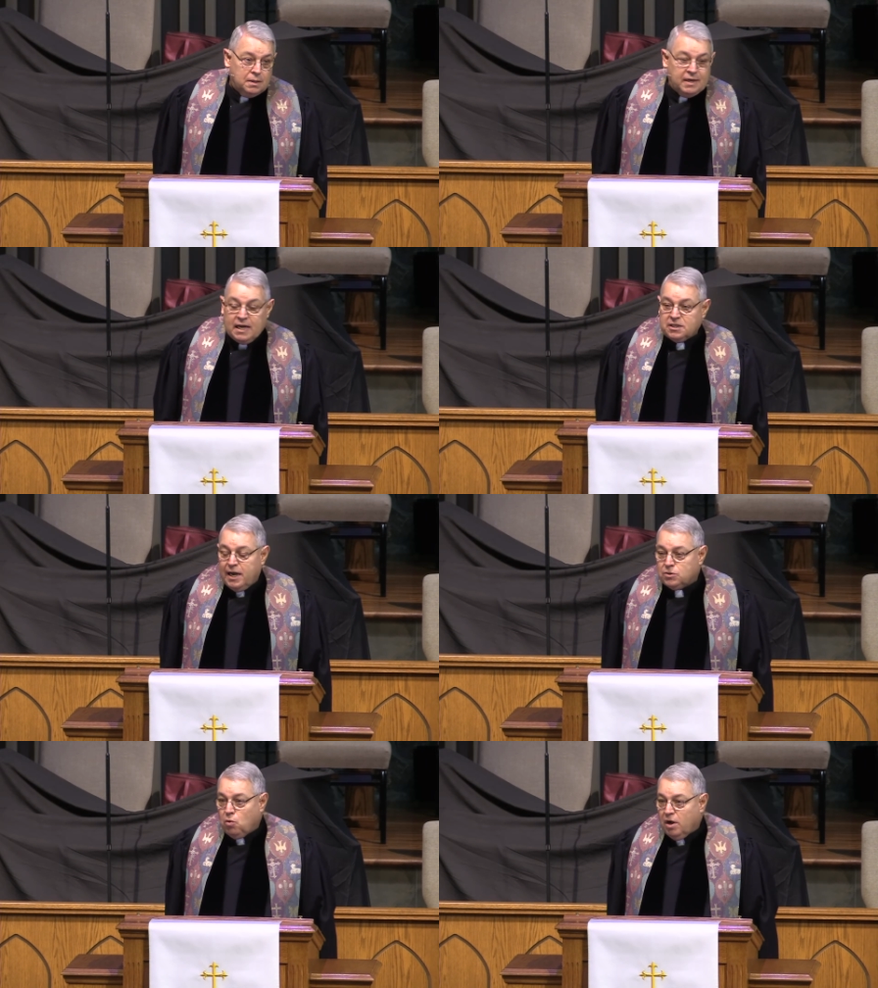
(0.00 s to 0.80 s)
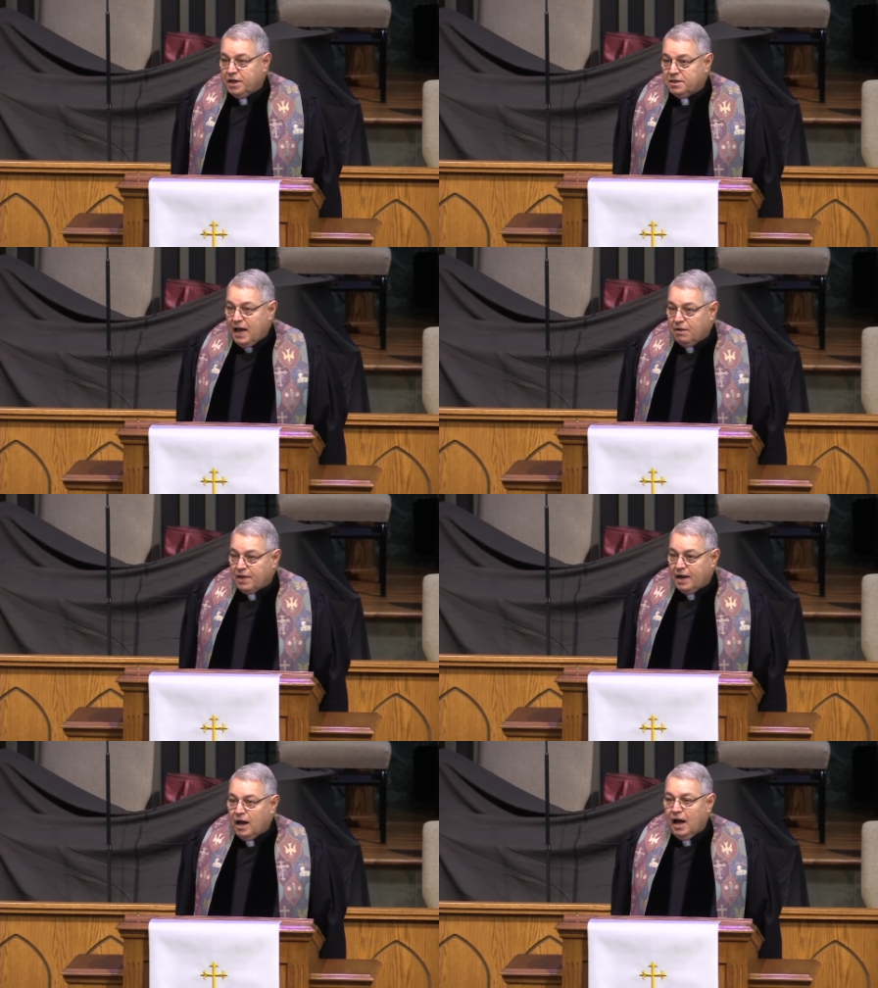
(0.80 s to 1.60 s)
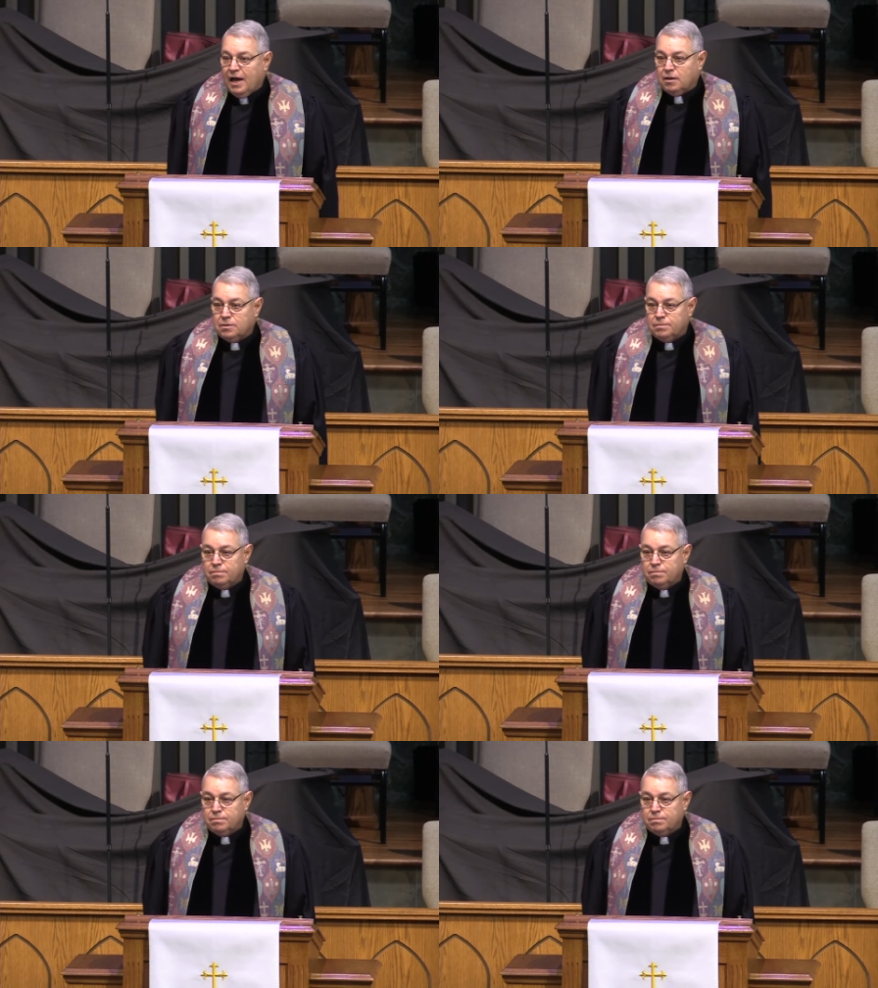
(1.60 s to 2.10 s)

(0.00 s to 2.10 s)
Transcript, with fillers: And as I was walking down that aisle,